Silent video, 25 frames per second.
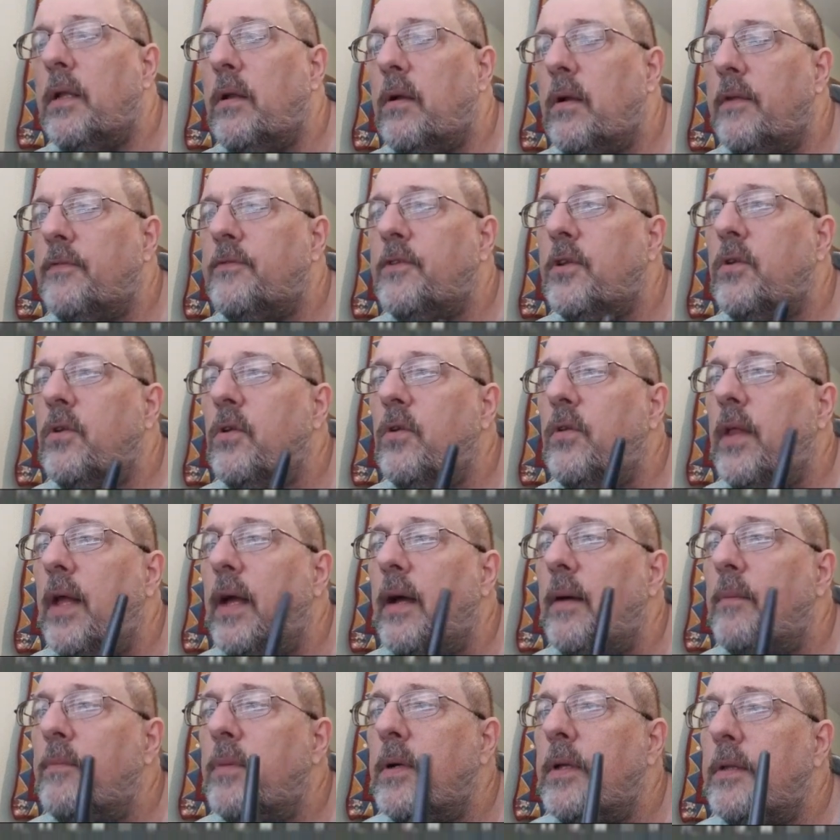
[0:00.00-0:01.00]
I don't have to do
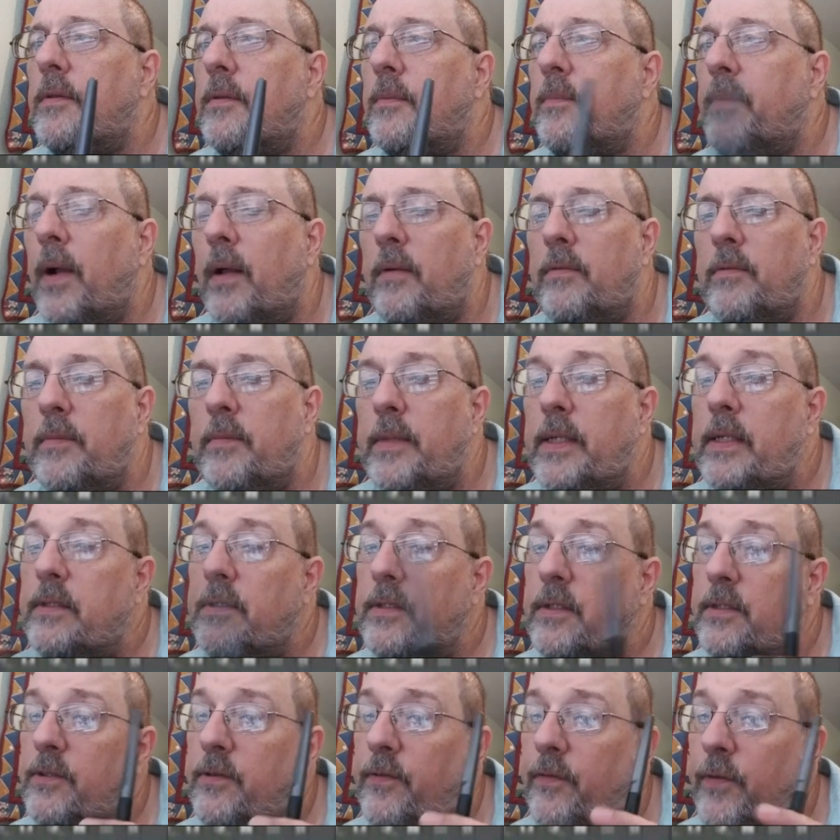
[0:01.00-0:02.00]
that, but the problem is
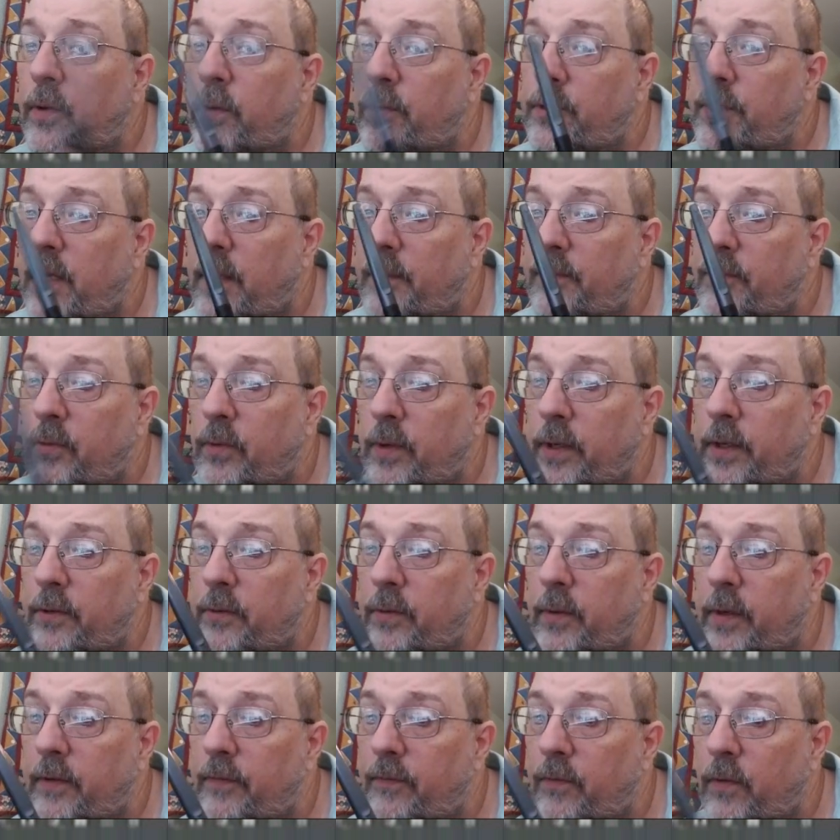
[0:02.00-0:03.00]
Photoshop
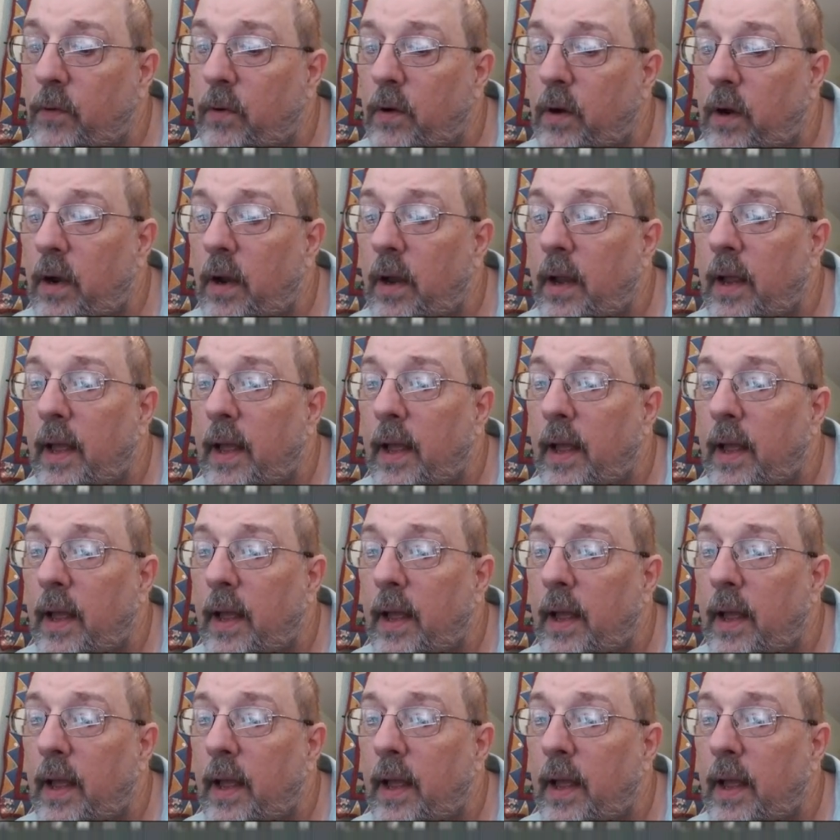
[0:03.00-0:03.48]
2024